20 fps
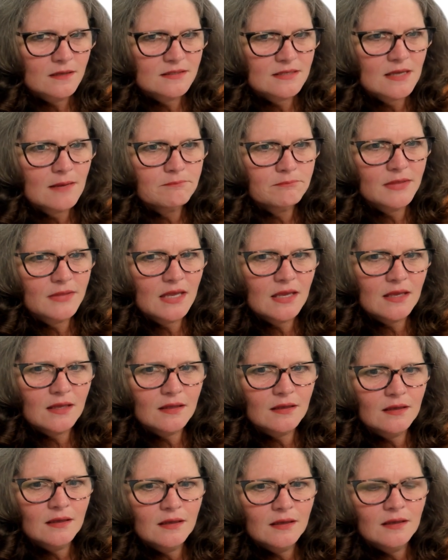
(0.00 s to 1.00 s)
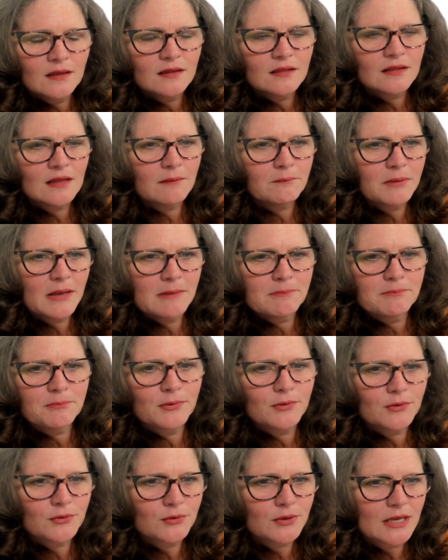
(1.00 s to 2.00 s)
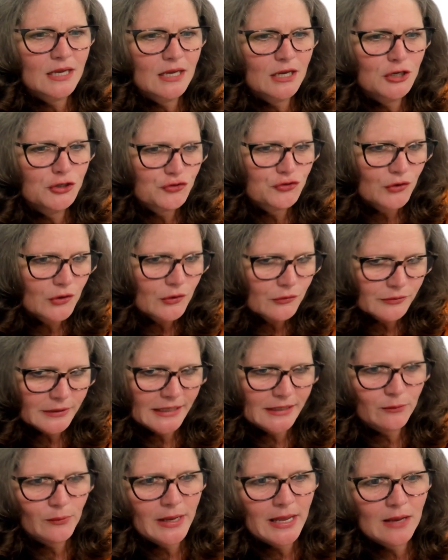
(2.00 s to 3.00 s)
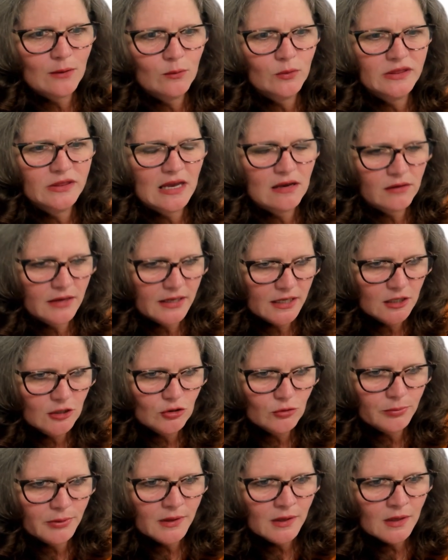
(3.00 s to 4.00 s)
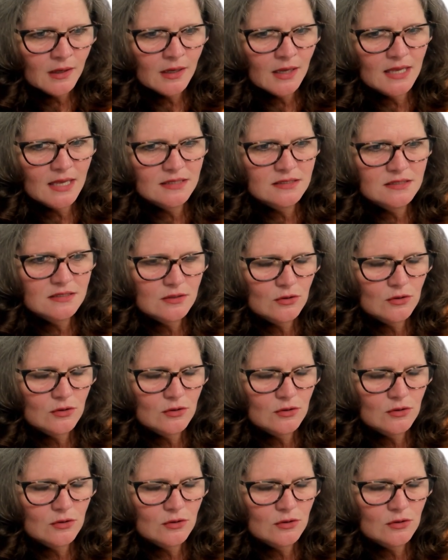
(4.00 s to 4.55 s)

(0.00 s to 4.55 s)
something that people can control right away without help. And